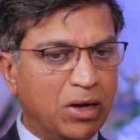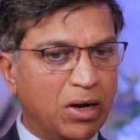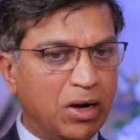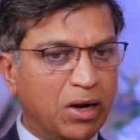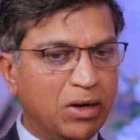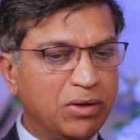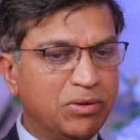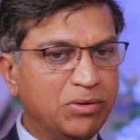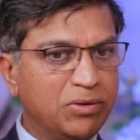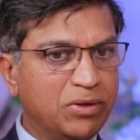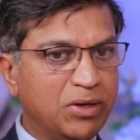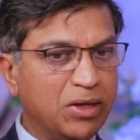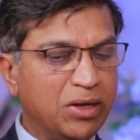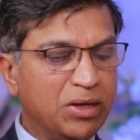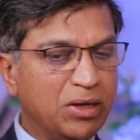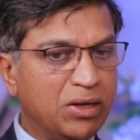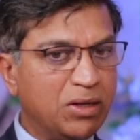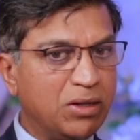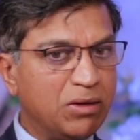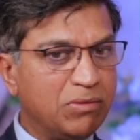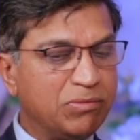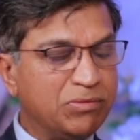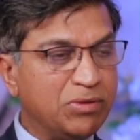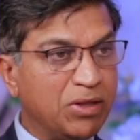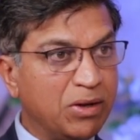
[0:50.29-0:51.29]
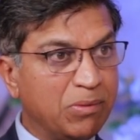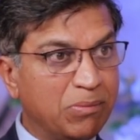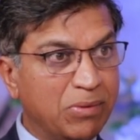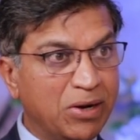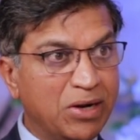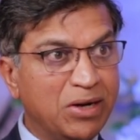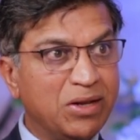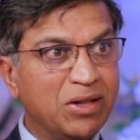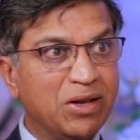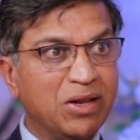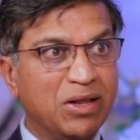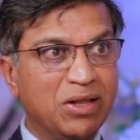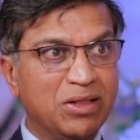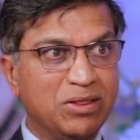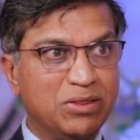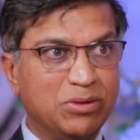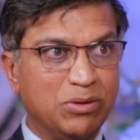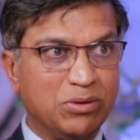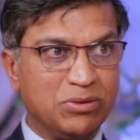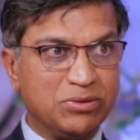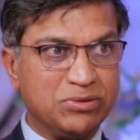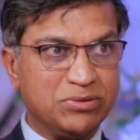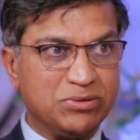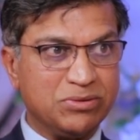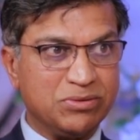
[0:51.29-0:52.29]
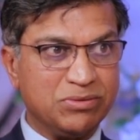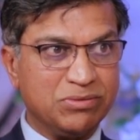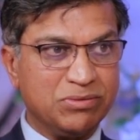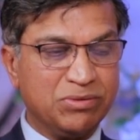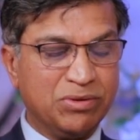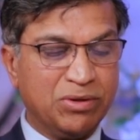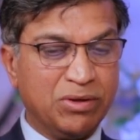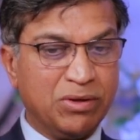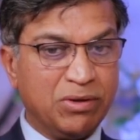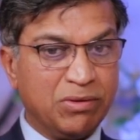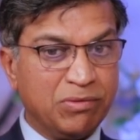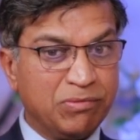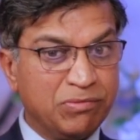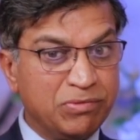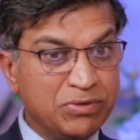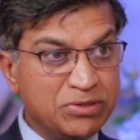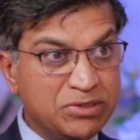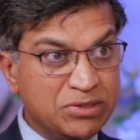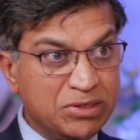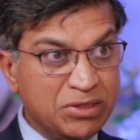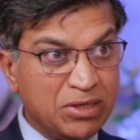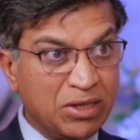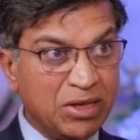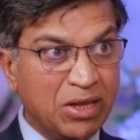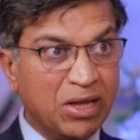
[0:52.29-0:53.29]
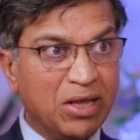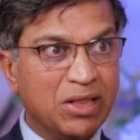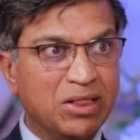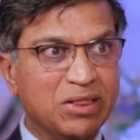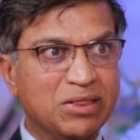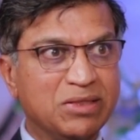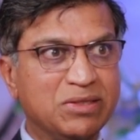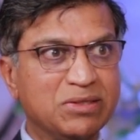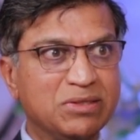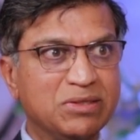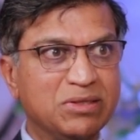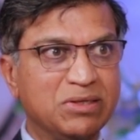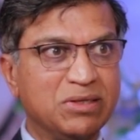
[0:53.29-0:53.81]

I have to take care of their mental health also, physical health.